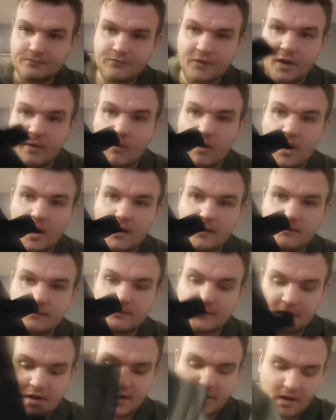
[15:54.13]
rig wallet.
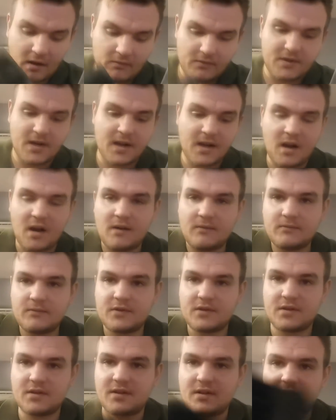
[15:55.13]
So it don't take
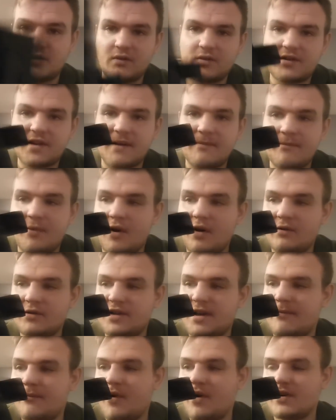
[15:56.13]
up, so it's only got 10
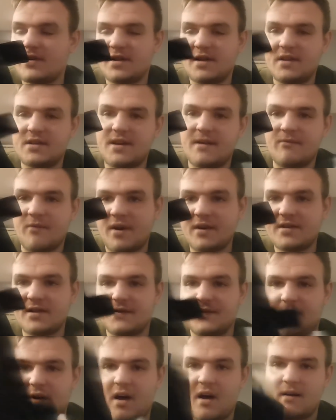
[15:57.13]
pockets in it, 10 rigs
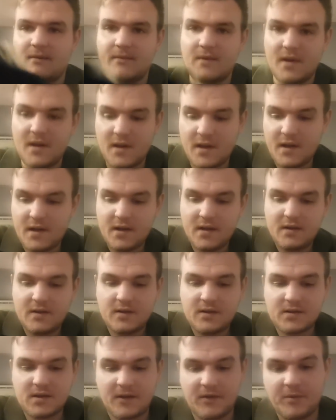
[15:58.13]
is full up.
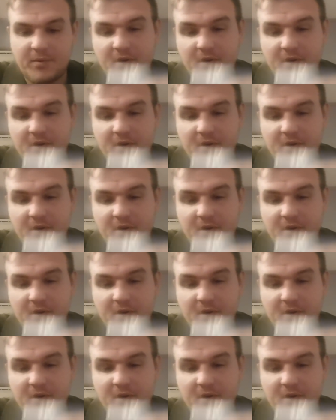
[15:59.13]
So if